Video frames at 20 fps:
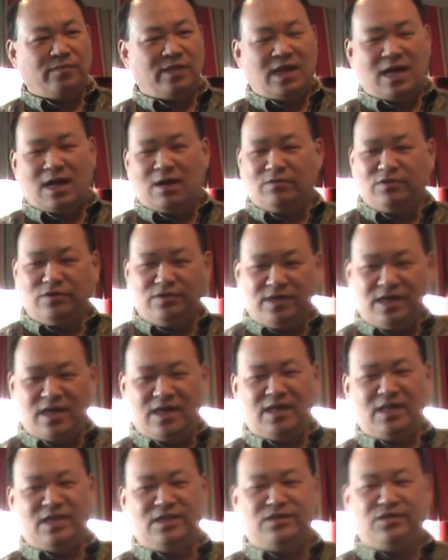How do you get
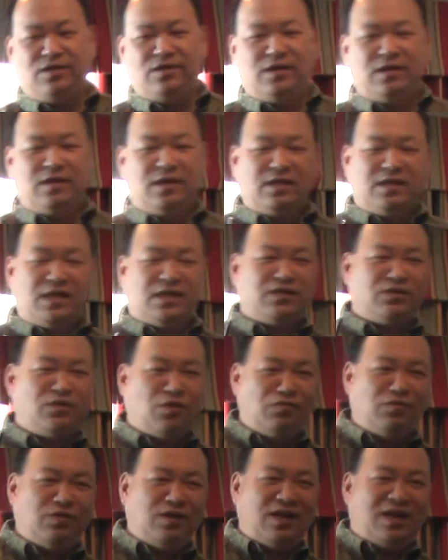an insert in it that's
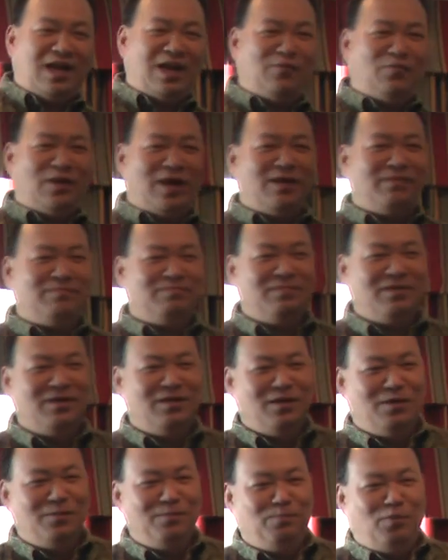totally lightweight,
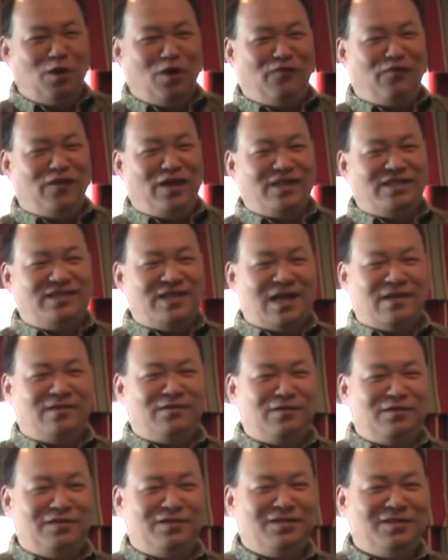perfectly
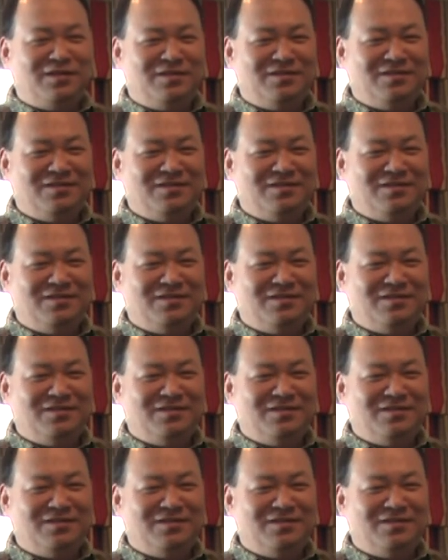centered,